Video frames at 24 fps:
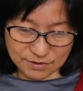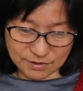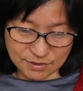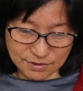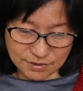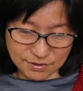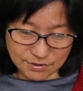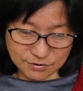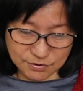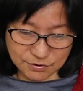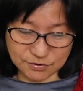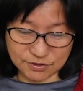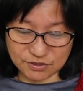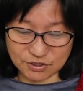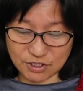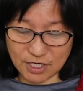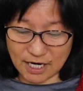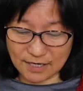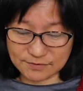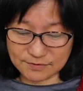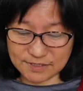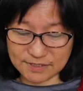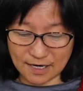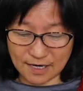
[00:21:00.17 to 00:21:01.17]
to the
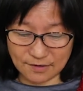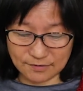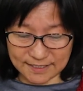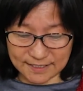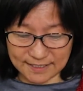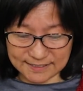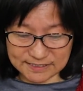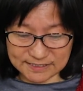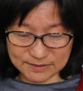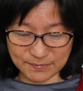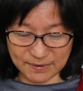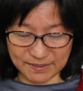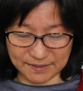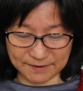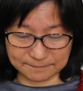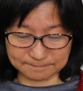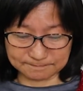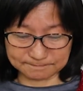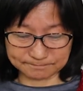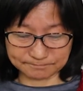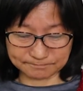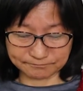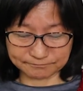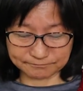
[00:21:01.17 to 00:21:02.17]
child's RDSP.
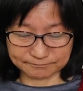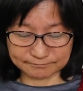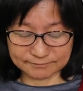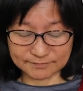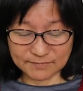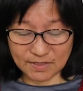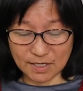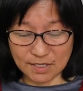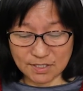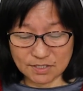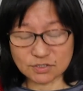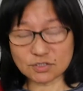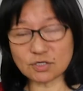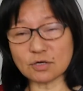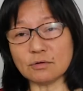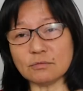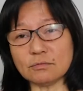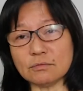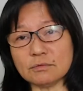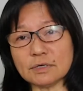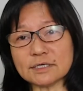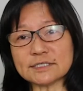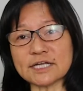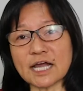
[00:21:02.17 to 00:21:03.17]
So
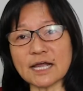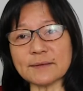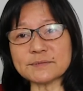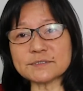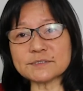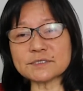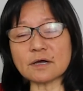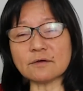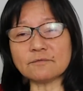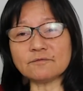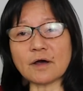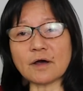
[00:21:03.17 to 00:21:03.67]
what types of